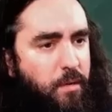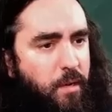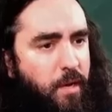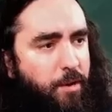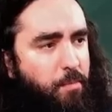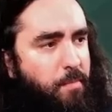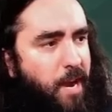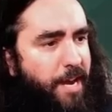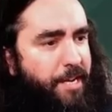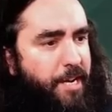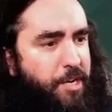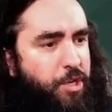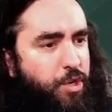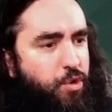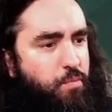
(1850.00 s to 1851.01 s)
I don't mind
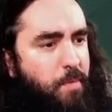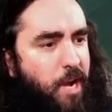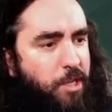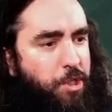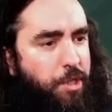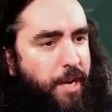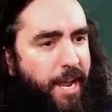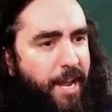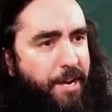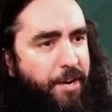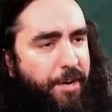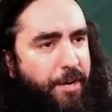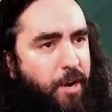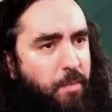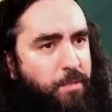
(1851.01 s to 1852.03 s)
that too much. And
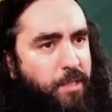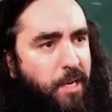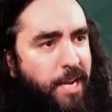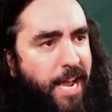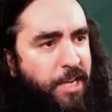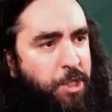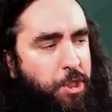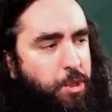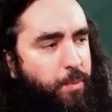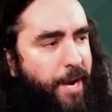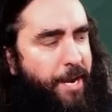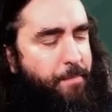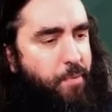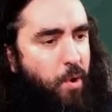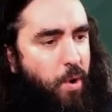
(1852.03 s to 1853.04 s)
here comes the ledger
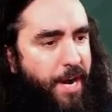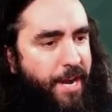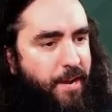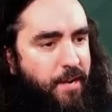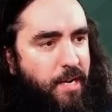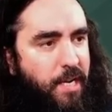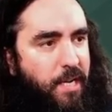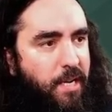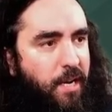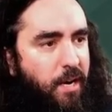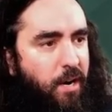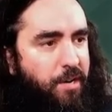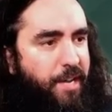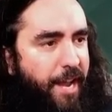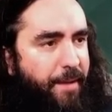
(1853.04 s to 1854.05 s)
shreddy boy.
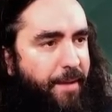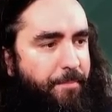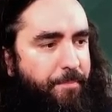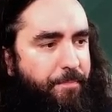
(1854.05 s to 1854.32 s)
Okay.